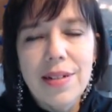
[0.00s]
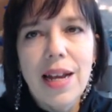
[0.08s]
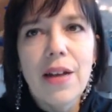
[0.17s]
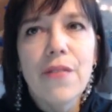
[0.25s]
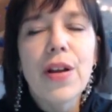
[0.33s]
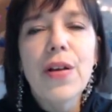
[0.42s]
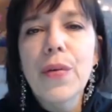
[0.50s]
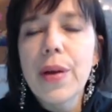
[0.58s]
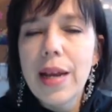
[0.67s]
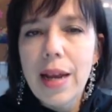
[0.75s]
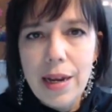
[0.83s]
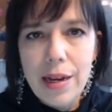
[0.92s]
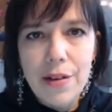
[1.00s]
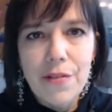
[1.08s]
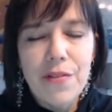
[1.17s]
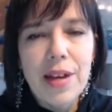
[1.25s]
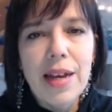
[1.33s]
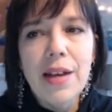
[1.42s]
every creative,
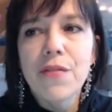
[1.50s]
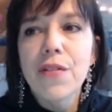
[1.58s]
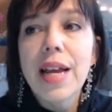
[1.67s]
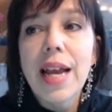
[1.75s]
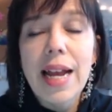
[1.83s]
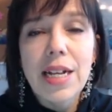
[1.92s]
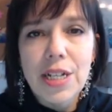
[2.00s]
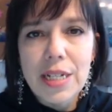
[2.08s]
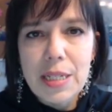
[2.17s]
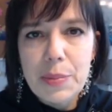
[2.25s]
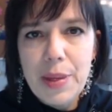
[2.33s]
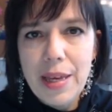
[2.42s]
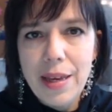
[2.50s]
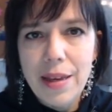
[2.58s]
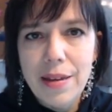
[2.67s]
every HSP,